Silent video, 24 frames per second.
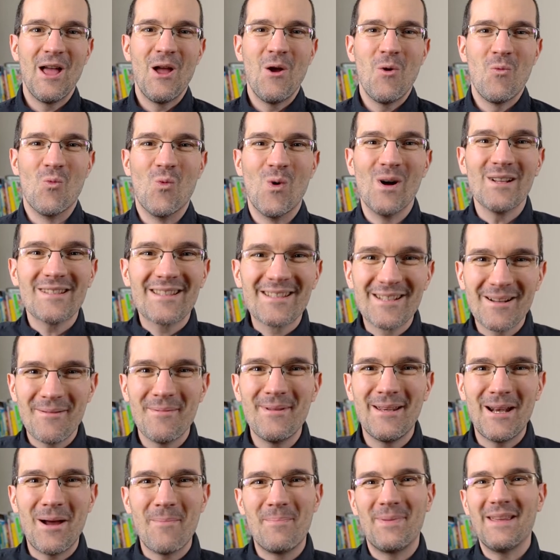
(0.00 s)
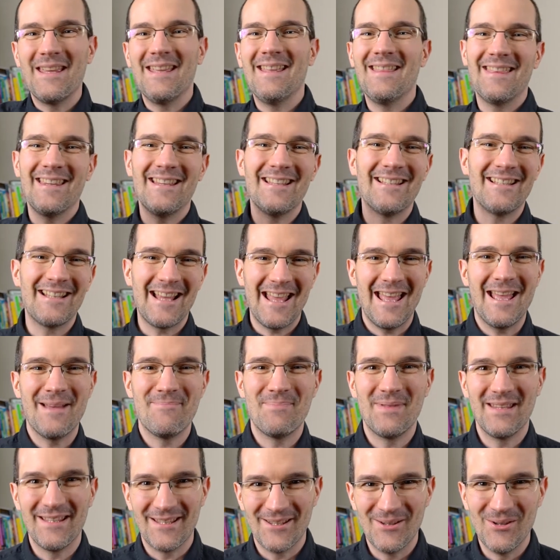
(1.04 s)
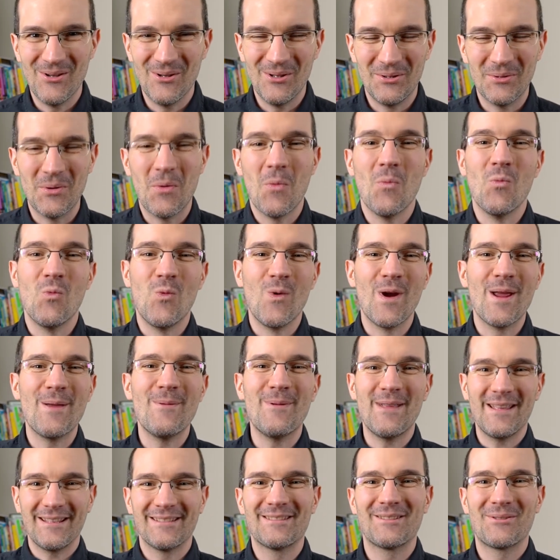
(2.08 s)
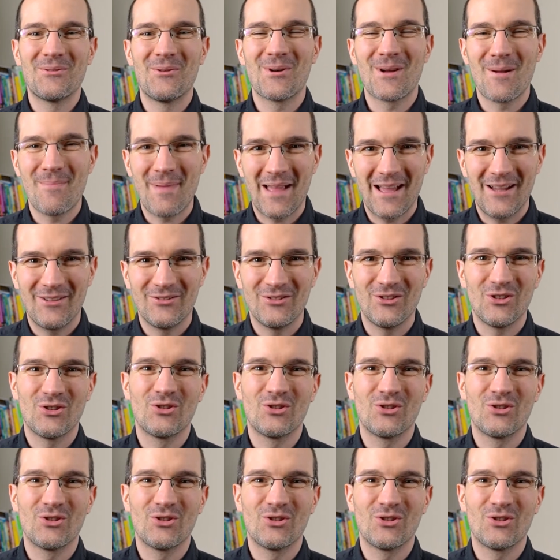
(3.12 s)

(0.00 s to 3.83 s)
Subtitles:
What's coming up in this episode? We will talk about the